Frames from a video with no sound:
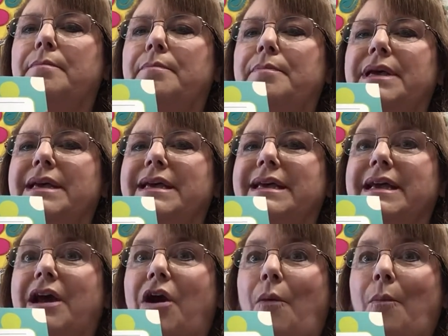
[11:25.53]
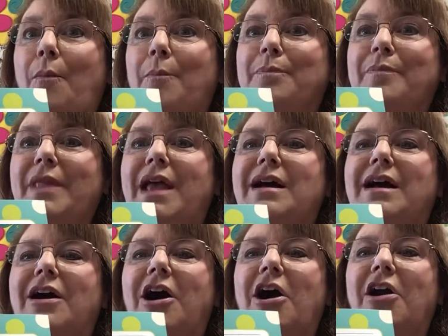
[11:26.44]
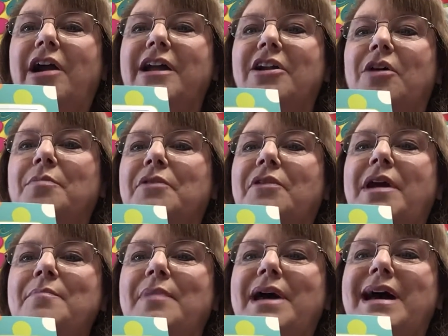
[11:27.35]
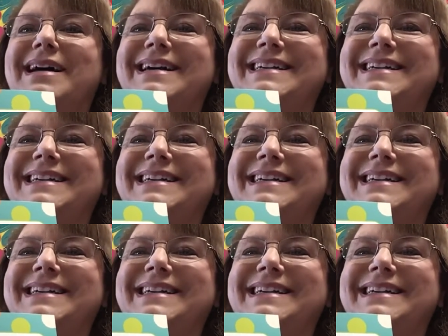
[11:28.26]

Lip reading: big. All right, I'll be right back.